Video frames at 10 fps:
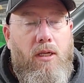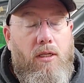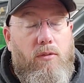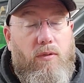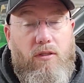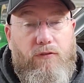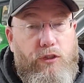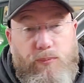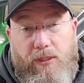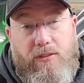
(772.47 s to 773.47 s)
One of the
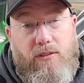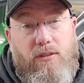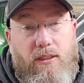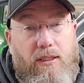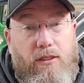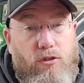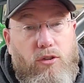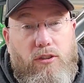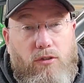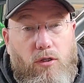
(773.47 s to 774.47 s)
first places that they
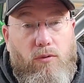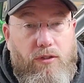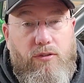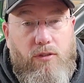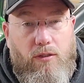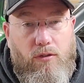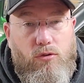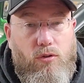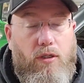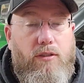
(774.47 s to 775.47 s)
usually start rusting on those
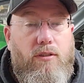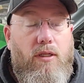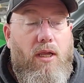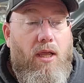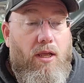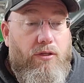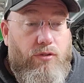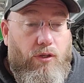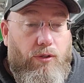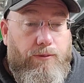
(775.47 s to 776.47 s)
trucks.
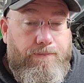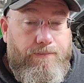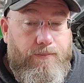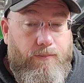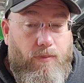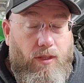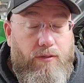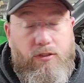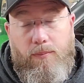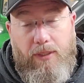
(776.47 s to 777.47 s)
So
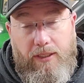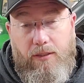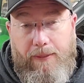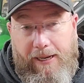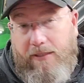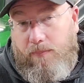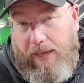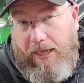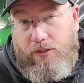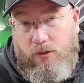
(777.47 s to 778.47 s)
somebody in the past
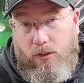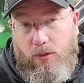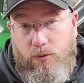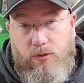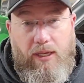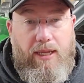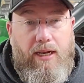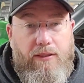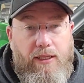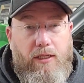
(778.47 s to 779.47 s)
patched those, and
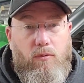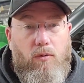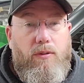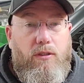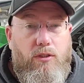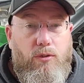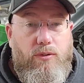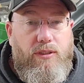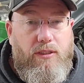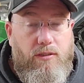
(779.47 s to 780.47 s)
I think what we're going to do
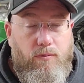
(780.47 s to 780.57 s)
is get some